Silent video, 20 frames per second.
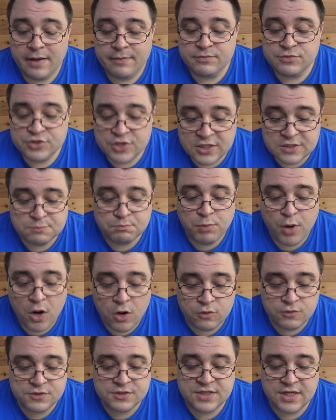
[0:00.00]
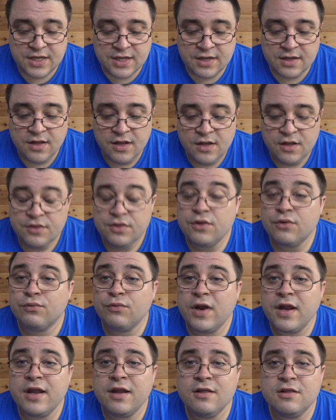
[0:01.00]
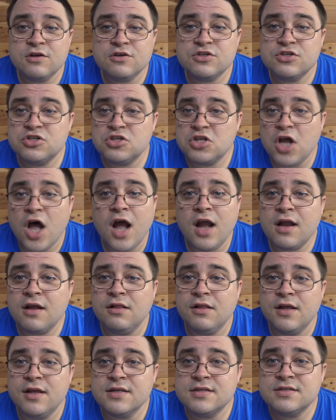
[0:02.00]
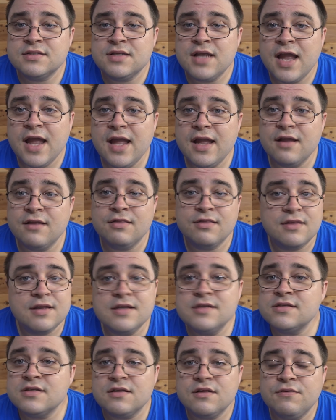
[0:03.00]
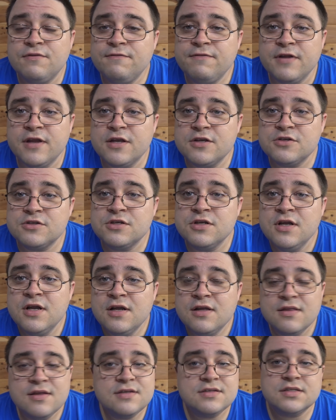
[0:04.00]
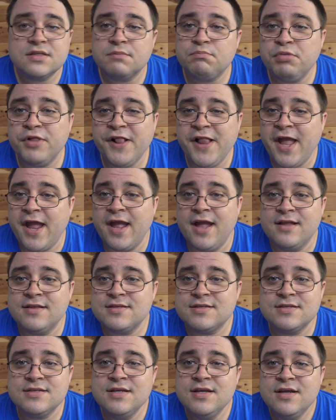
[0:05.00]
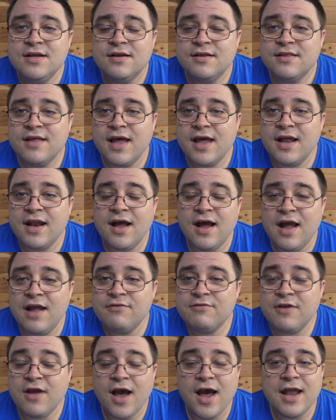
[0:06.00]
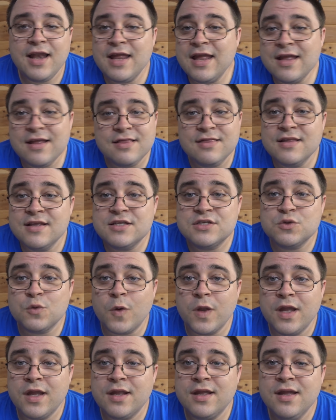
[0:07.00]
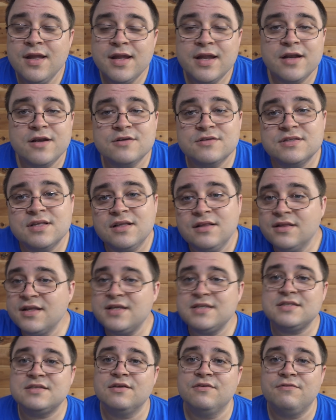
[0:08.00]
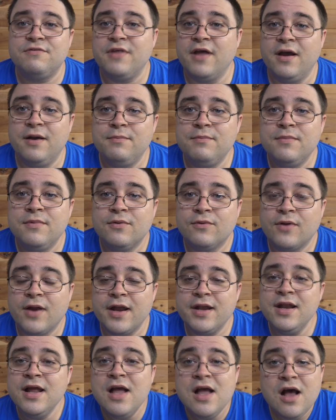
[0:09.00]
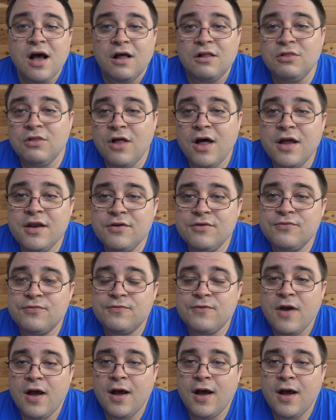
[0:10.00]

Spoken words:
just posting the regular stock lists. Hey, these are the fish, these are the plants that I've got in this week. Here's the list of them, right? A lot of